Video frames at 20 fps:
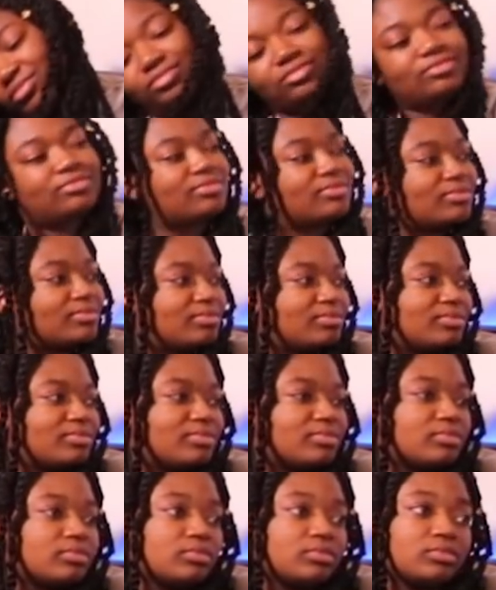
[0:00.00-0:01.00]

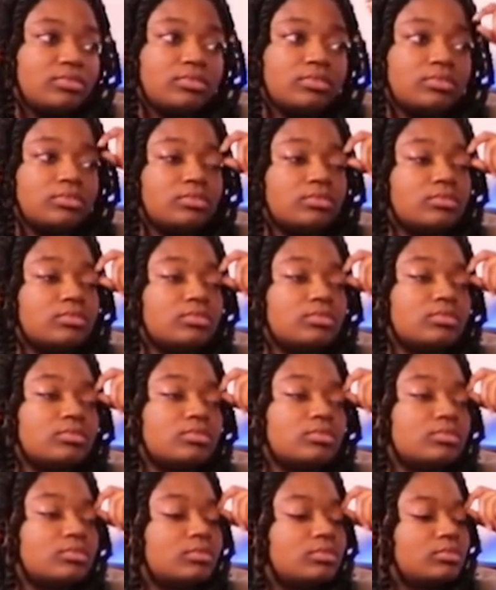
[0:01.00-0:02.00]

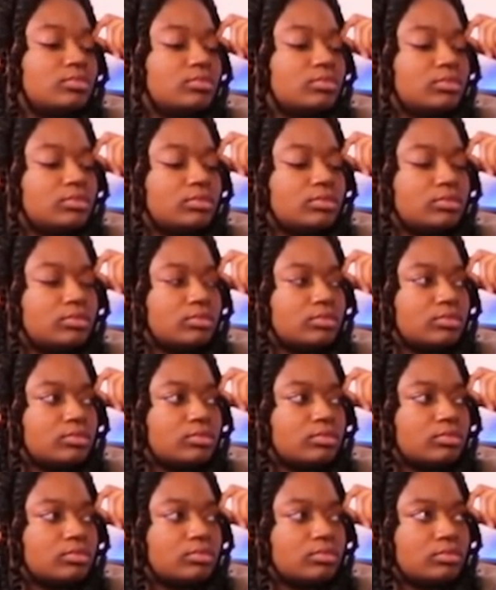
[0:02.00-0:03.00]

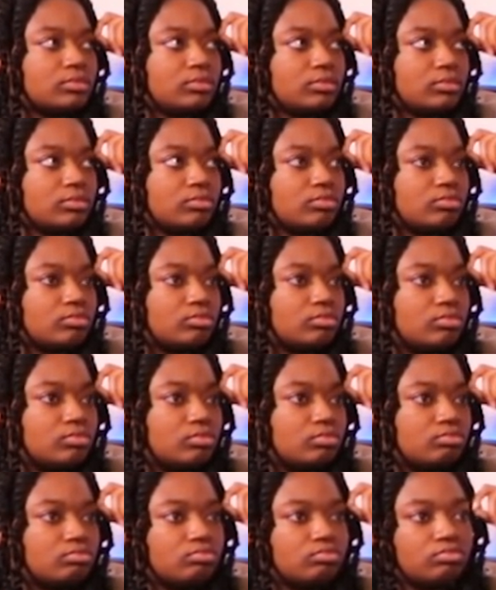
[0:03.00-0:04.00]

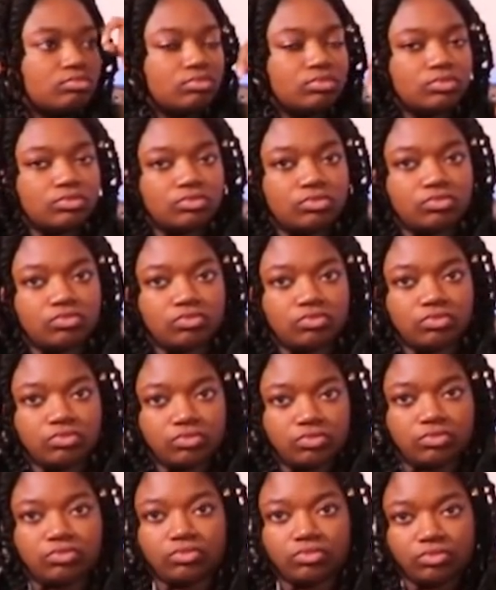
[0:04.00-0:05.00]

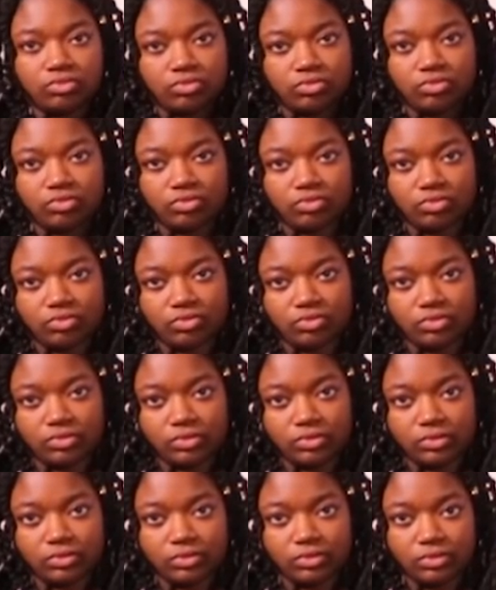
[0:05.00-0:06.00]

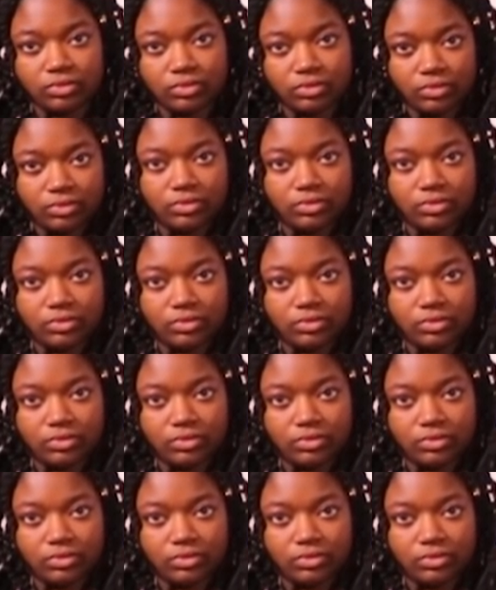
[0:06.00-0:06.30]
The person shown says nothing.